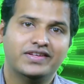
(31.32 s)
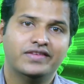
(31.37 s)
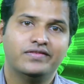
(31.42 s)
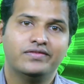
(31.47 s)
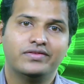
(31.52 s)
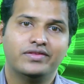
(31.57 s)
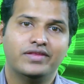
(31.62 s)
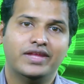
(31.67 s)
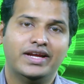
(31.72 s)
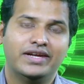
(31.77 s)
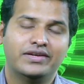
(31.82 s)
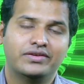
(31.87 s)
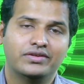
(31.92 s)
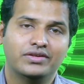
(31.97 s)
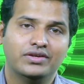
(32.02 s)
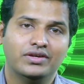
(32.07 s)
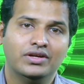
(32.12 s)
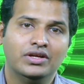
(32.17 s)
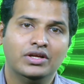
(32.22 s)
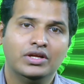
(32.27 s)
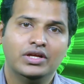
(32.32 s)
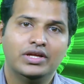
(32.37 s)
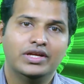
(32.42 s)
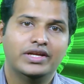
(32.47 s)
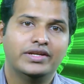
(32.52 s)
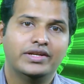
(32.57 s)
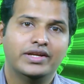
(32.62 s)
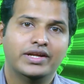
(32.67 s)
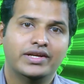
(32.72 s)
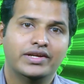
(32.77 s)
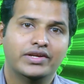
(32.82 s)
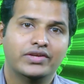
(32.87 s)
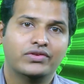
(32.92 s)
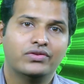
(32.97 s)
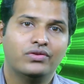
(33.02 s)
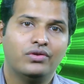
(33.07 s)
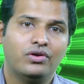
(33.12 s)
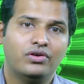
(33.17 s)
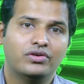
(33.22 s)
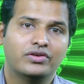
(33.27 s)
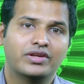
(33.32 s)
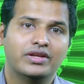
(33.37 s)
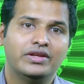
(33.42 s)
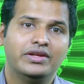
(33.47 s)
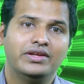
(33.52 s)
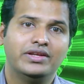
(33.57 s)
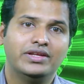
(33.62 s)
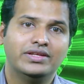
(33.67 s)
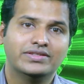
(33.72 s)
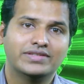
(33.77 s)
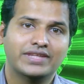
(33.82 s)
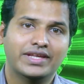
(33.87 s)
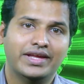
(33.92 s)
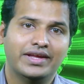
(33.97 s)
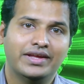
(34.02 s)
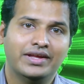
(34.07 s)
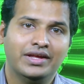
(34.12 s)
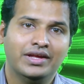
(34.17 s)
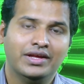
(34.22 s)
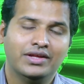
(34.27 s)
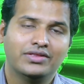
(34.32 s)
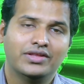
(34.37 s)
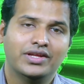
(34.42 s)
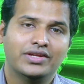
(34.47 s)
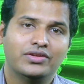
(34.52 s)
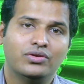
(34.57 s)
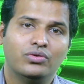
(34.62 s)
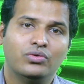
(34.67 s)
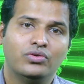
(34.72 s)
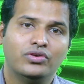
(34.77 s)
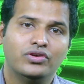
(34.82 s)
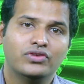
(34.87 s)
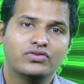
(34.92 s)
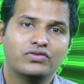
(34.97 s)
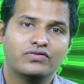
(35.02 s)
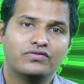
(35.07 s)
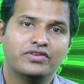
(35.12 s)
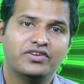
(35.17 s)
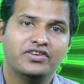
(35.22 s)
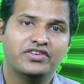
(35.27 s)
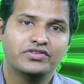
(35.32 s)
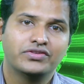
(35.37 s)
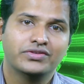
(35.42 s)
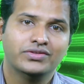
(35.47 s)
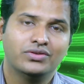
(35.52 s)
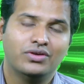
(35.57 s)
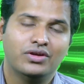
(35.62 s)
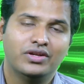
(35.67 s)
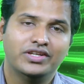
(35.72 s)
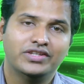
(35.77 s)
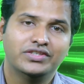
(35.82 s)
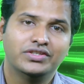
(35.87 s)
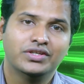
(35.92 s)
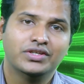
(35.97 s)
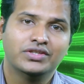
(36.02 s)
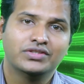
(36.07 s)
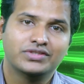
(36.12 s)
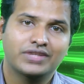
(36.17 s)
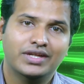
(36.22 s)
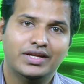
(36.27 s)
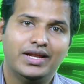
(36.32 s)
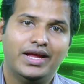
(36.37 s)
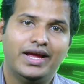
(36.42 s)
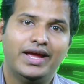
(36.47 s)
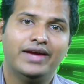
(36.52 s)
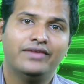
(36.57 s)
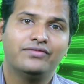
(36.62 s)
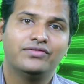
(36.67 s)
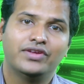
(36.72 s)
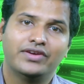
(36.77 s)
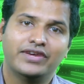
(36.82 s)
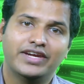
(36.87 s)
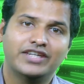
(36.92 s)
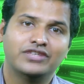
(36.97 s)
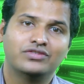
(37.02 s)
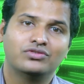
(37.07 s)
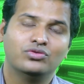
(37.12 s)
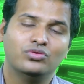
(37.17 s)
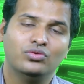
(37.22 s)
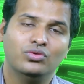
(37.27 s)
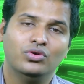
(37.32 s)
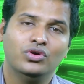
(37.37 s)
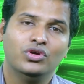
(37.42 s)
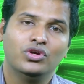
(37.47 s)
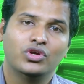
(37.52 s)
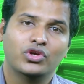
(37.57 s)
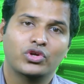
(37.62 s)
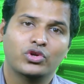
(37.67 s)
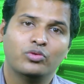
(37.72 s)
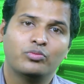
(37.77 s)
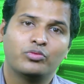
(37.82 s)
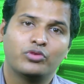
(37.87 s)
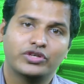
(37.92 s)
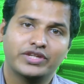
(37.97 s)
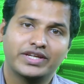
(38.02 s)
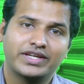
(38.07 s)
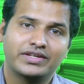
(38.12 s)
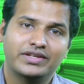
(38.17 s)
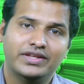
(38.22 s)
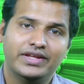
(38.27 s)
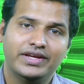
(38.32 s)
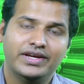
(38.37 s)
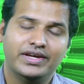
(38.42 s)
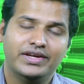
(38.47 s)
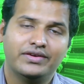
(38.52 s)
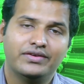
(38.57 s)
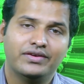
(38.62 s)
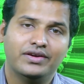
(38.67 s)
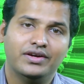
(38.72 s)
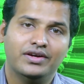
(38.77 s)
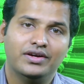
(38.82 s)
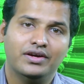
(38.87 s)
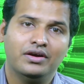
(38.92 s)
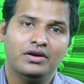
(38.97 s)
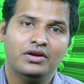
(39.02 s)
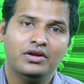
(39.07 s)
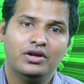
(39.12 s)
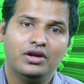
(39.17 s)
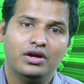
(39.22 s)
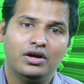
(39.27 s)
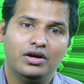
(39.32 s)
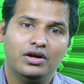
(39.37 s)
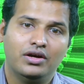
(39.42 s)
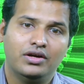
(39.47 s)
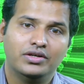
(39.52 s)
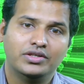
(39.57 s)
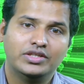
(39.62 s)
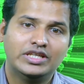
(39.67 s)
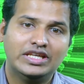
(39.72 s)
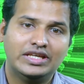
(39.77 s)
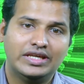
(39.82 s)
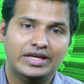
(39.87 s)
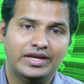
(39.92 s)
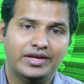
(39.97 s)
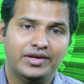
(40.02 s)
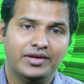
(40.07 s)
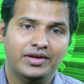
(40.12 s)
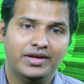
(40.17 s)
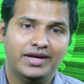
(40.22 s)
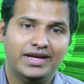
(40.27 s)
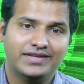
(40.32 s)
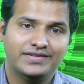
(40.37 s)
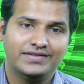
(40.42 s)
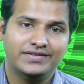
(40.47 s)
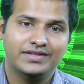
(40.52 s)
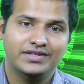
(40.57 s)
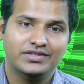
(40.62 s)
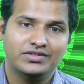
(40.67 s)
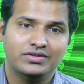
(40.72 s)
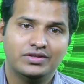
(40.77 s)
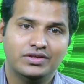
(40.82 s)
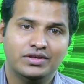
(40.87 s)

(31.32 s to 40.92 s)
sense that uh, India does not clearly say that the holders of traditional knowledge shall have the right to you know protect their uh, TK as such.